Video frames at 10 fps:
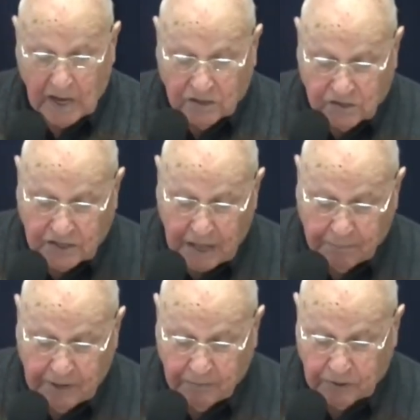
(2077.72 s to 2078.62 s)
Step
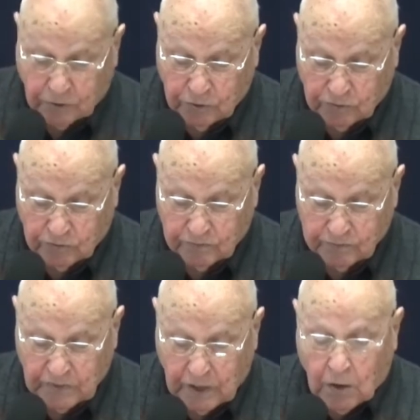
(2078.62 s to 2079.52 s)
number two,
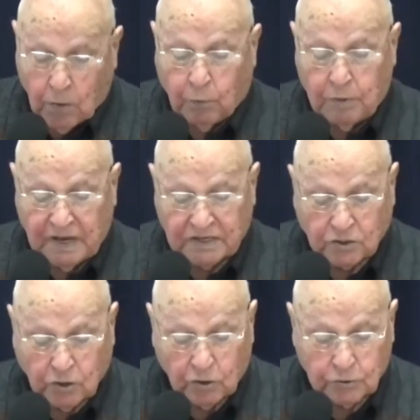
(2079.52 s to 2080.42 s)
we must
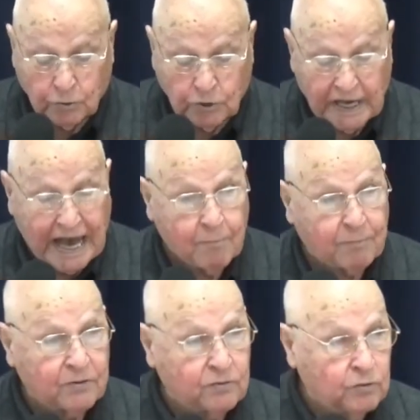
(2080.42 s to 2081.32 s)
go to the
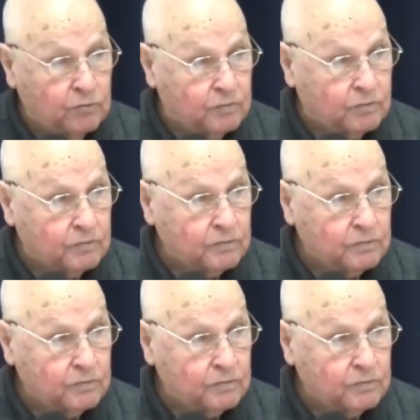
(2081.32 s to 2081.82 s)
upper room,